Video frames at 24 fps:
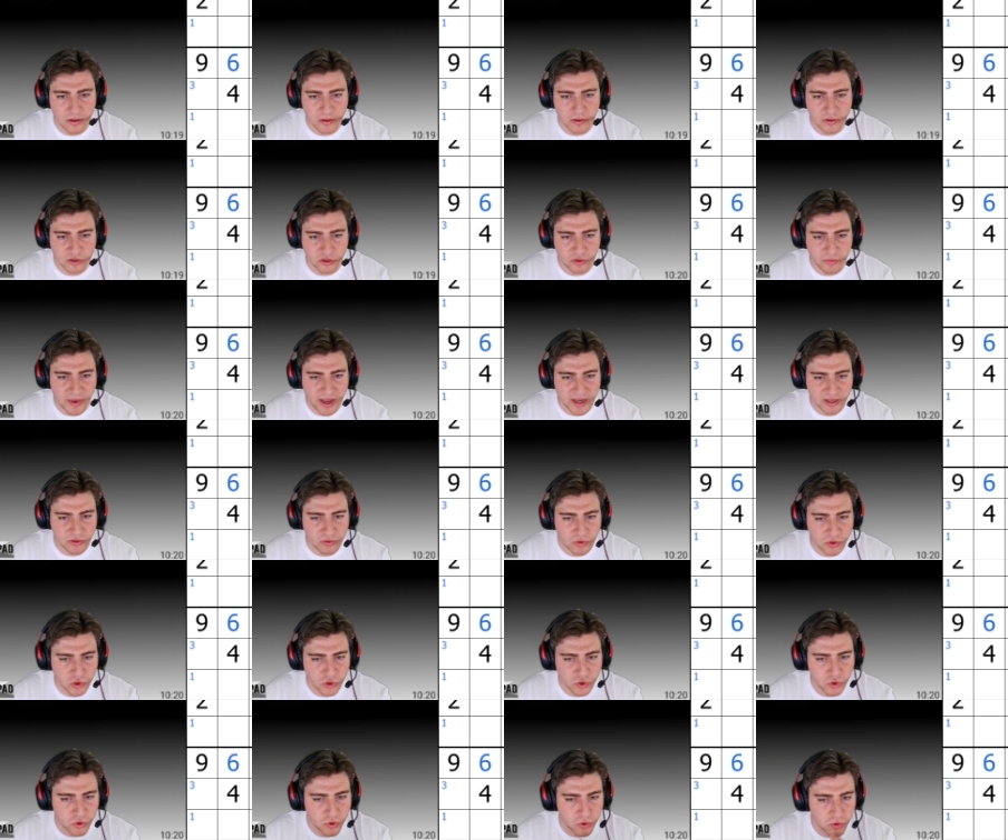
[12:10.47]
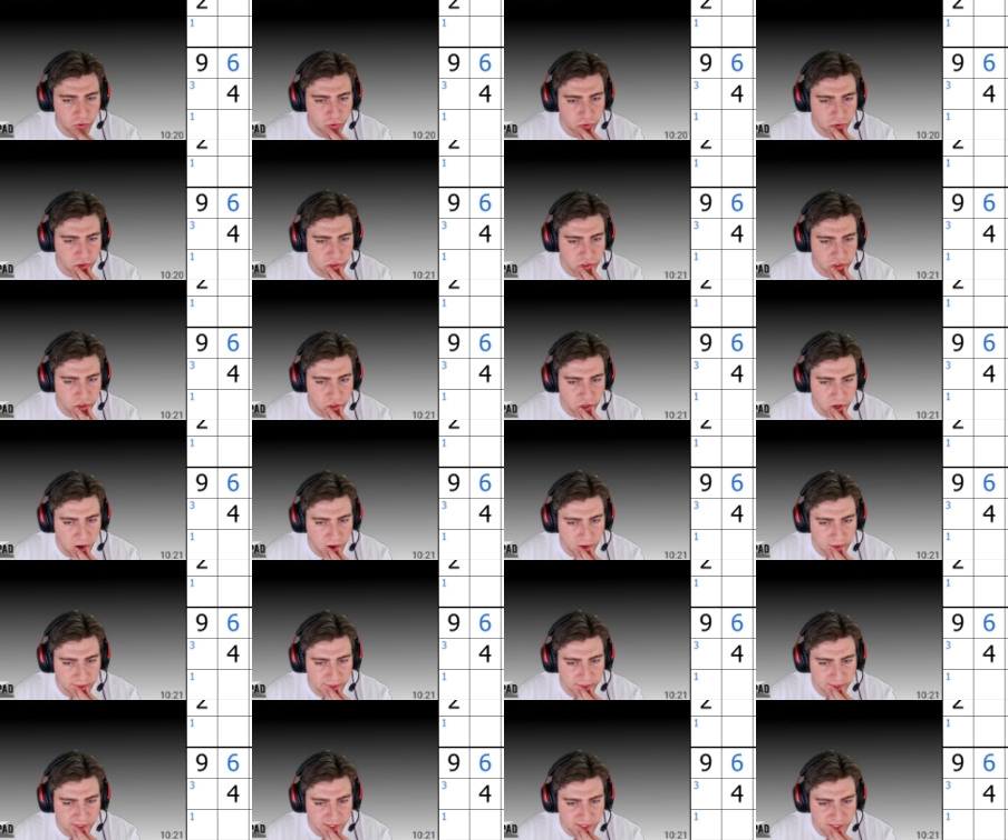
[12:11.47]
So back to a true
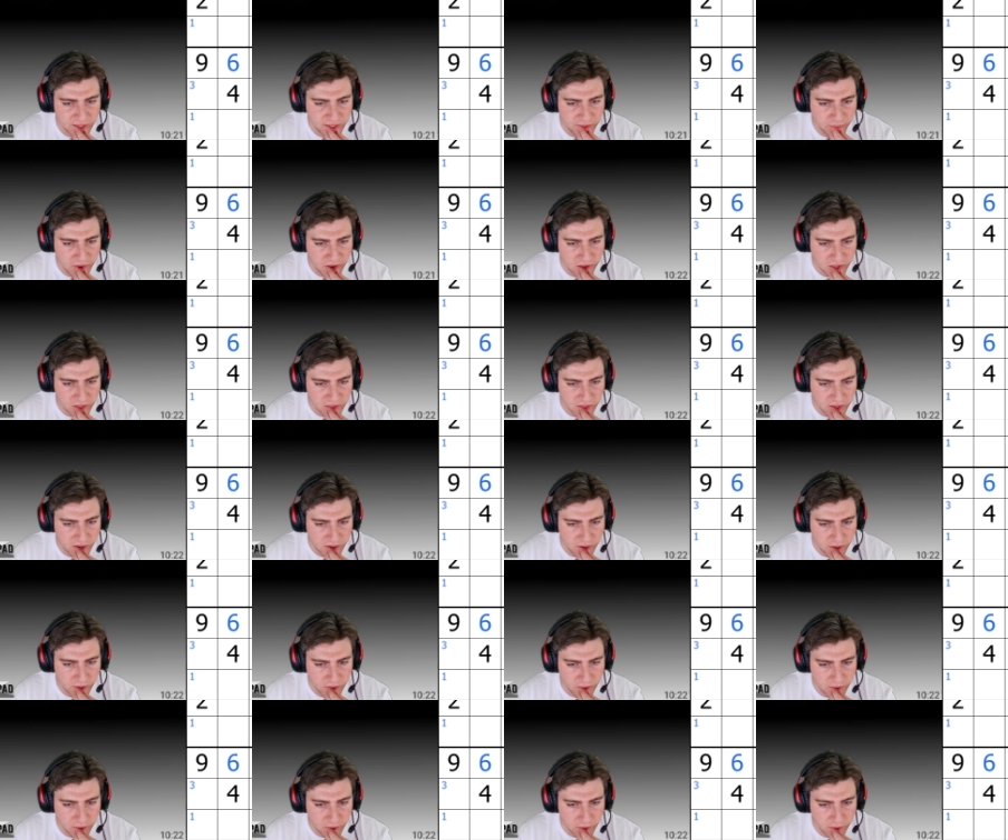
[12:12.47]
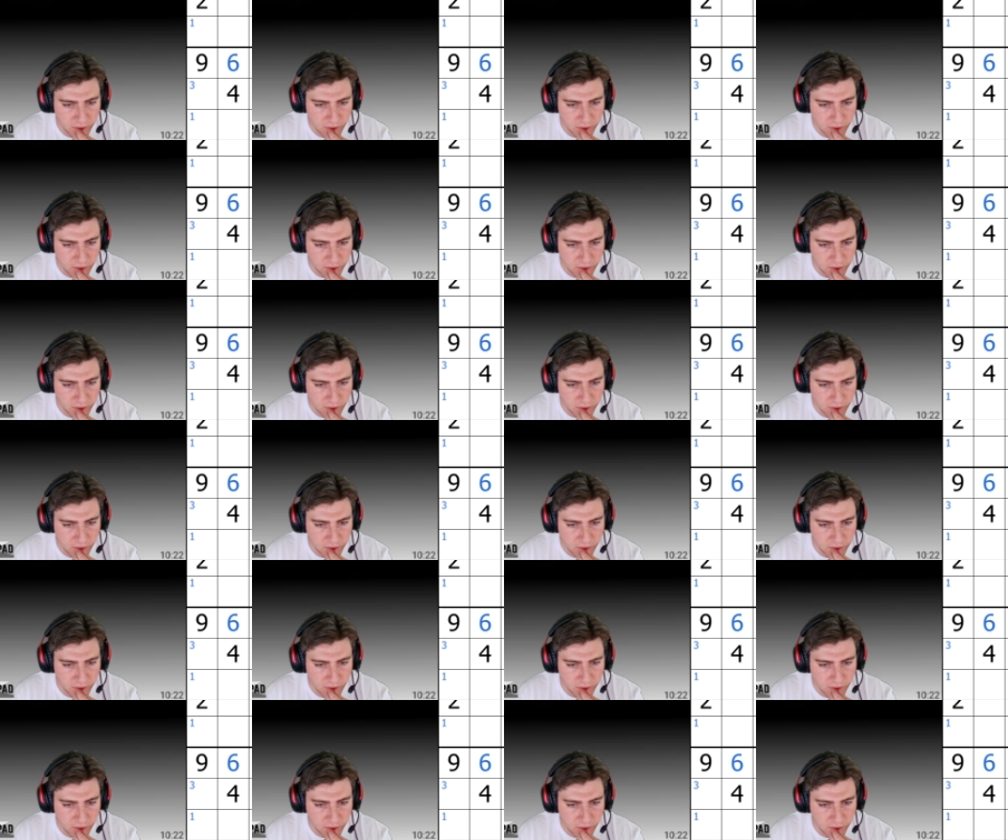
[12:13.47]
chocolate teapot there.